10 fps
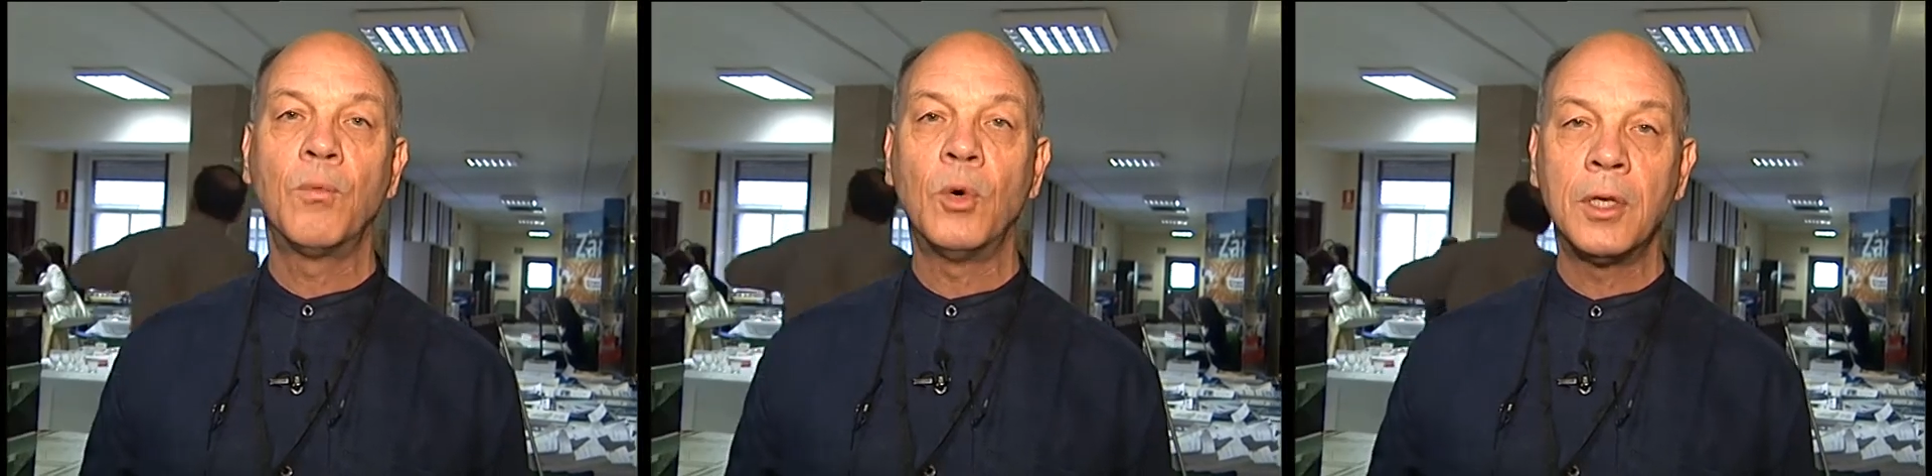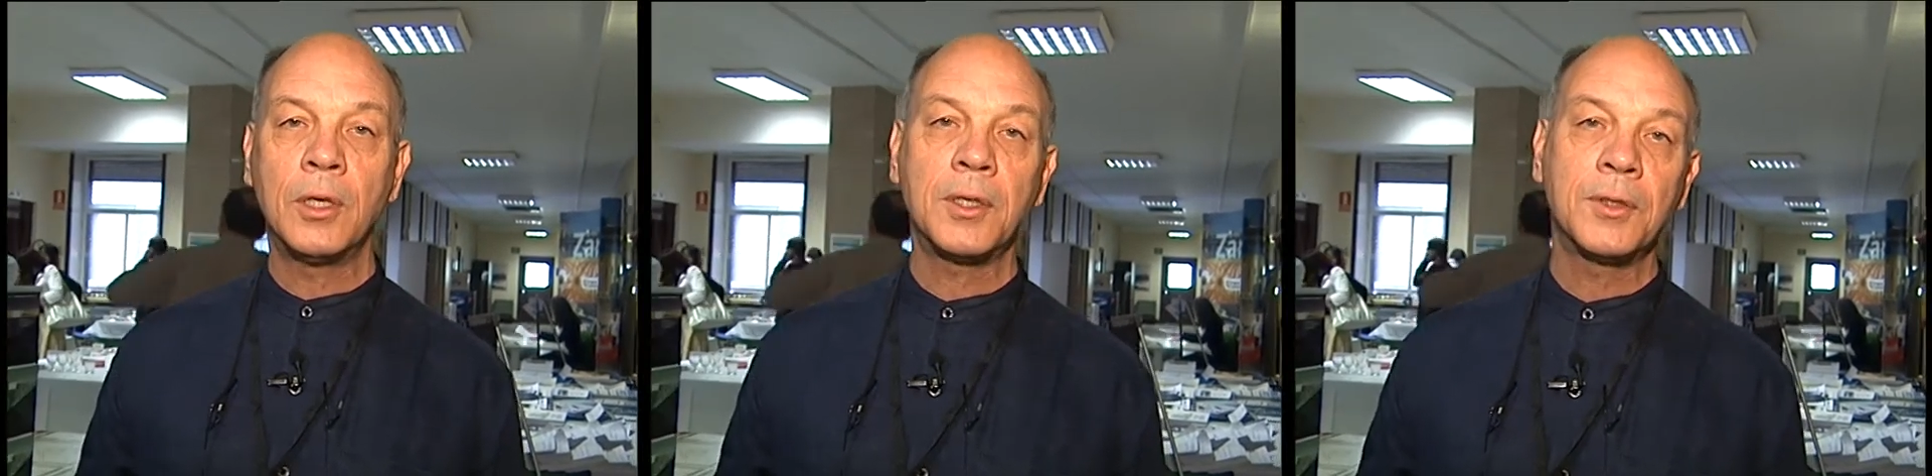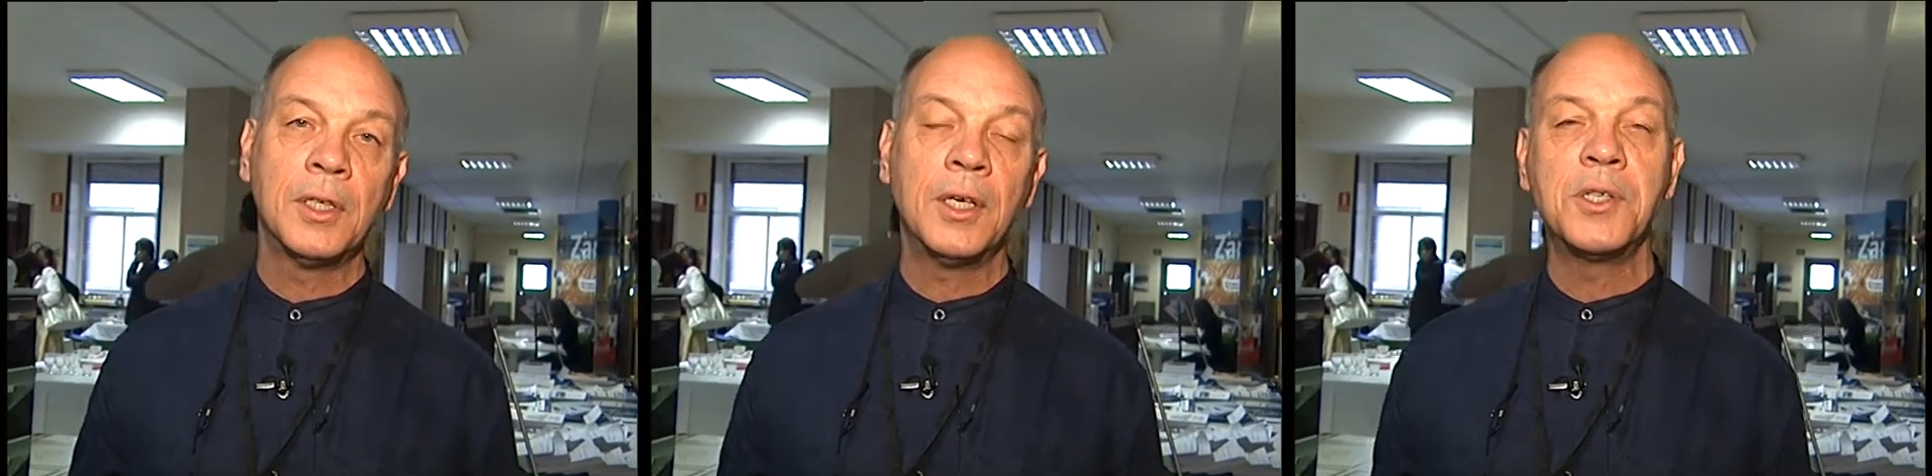work
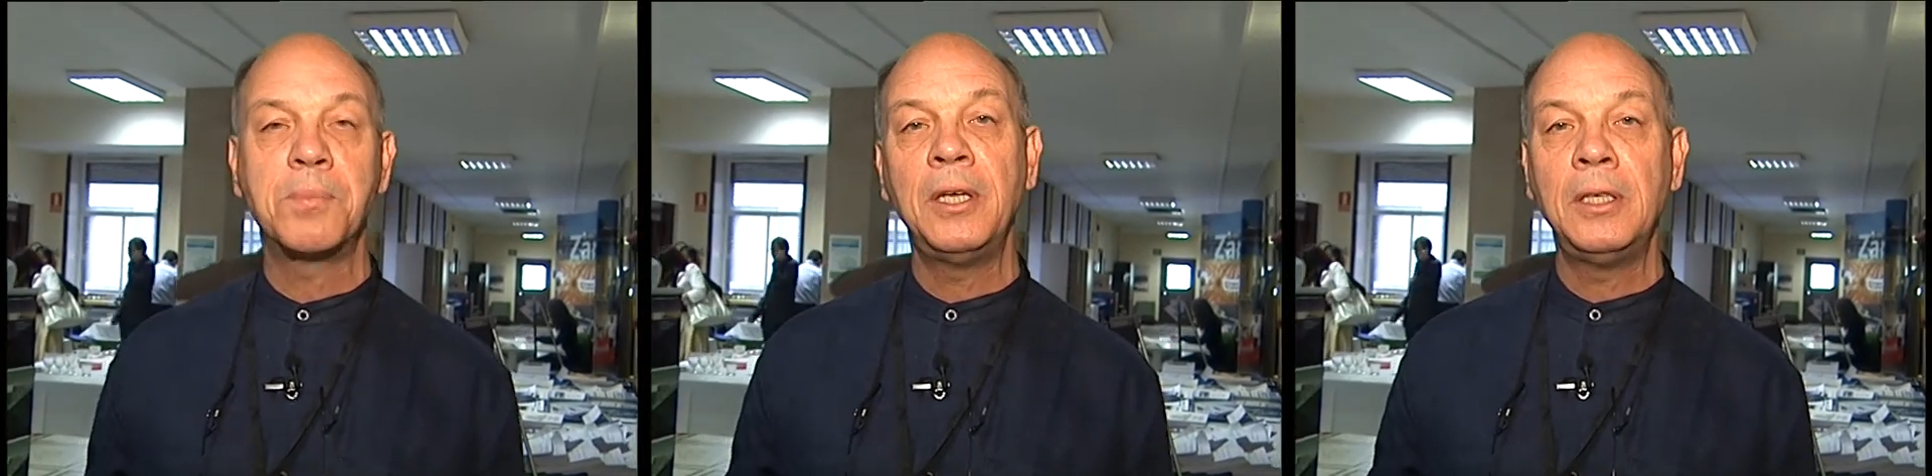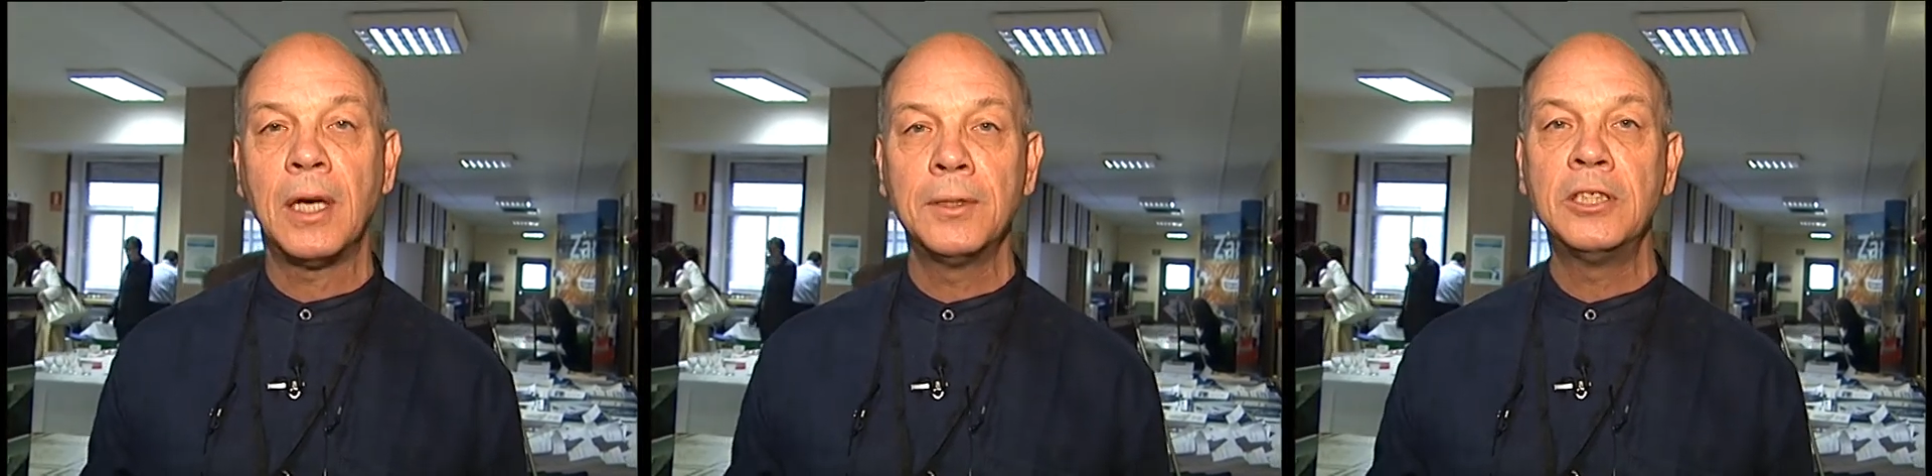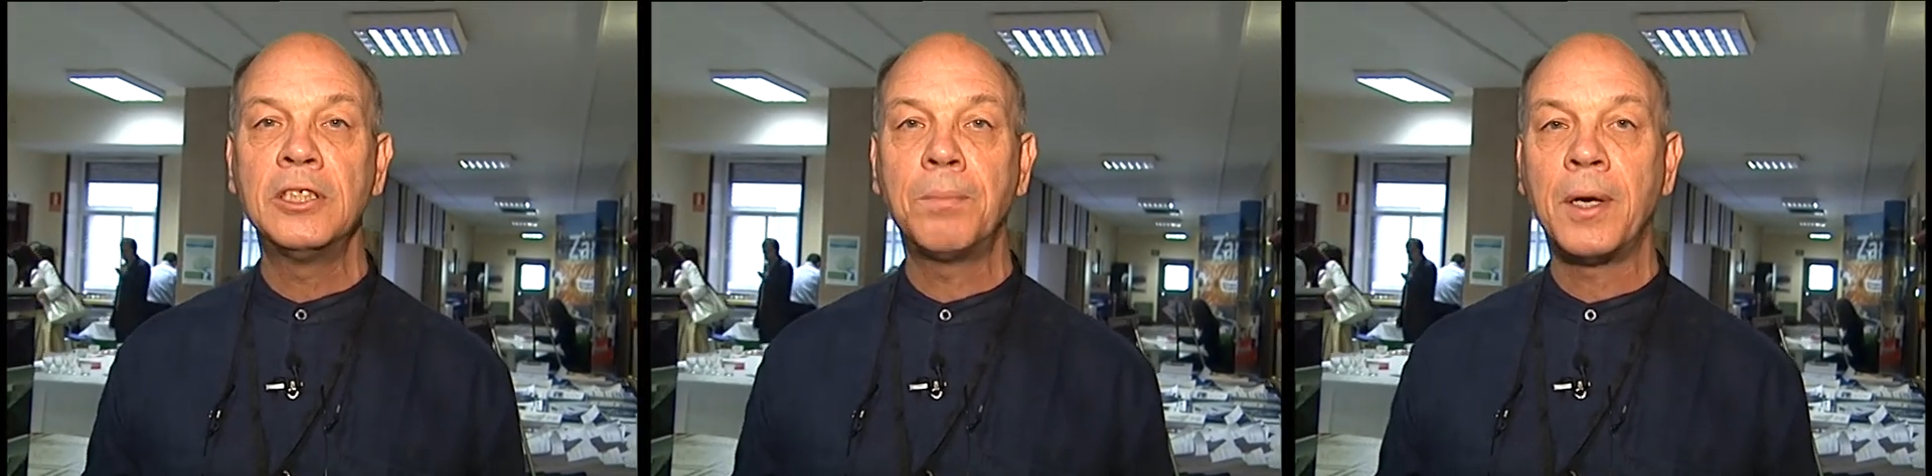that has been done
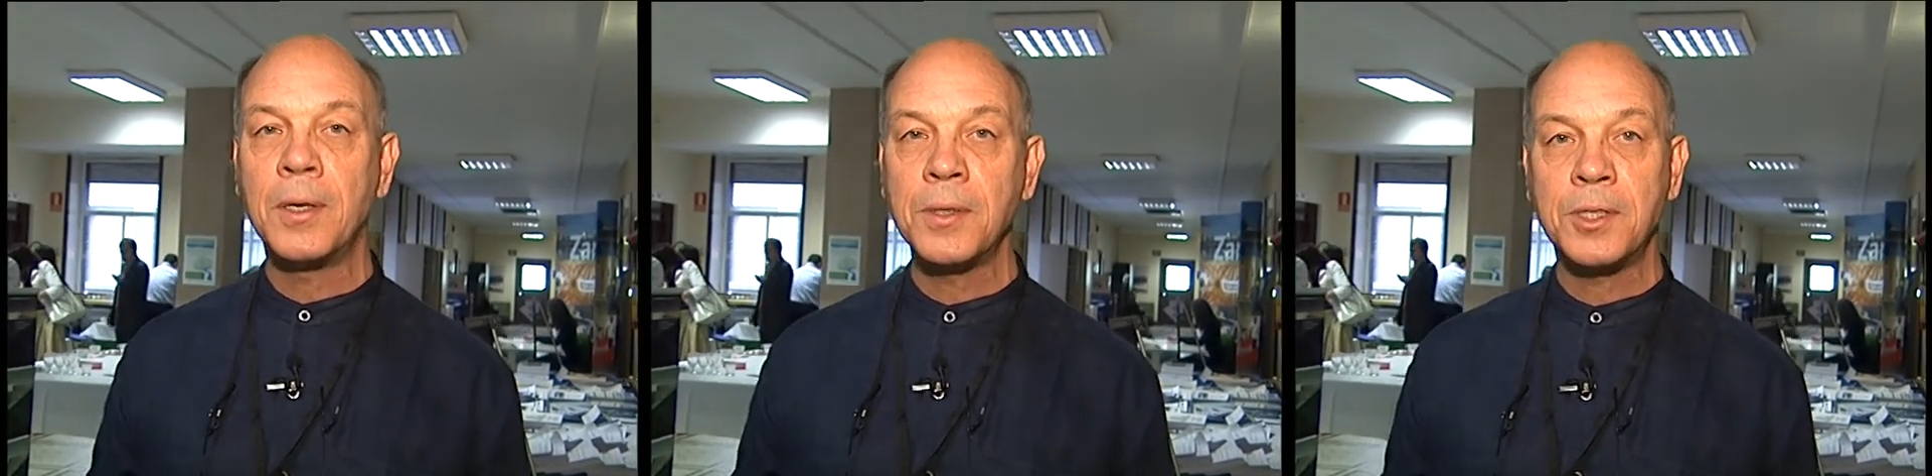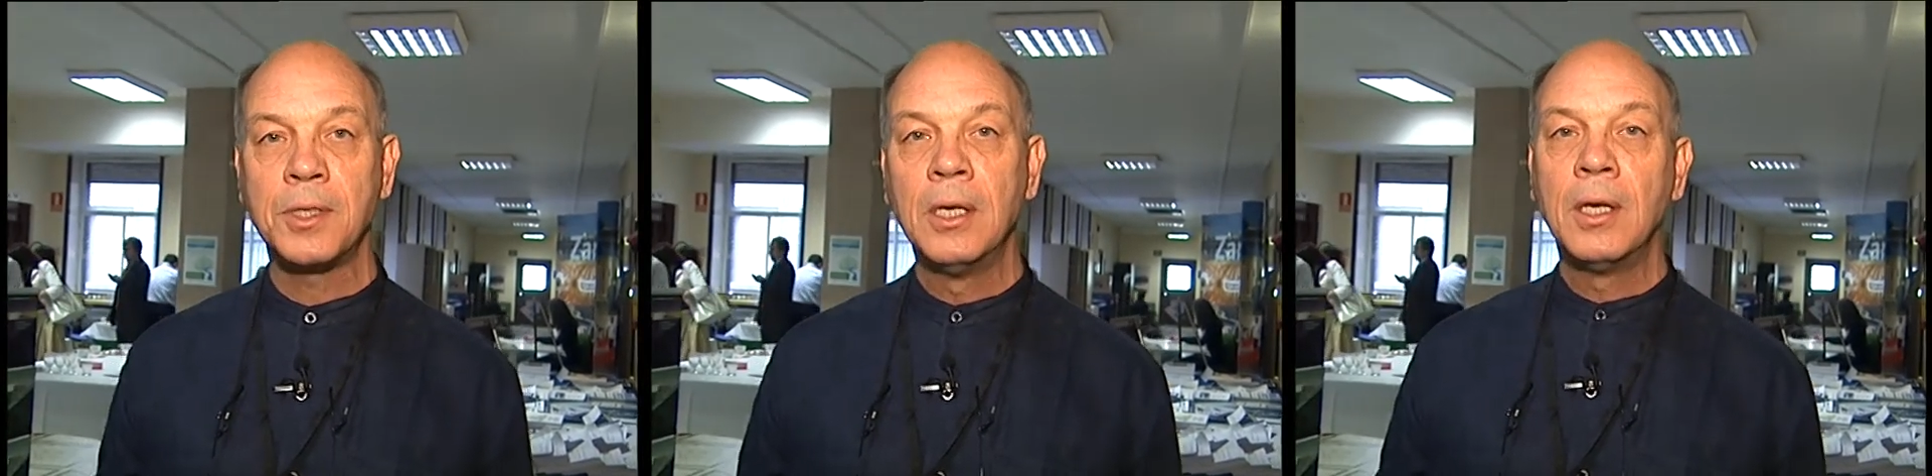in the past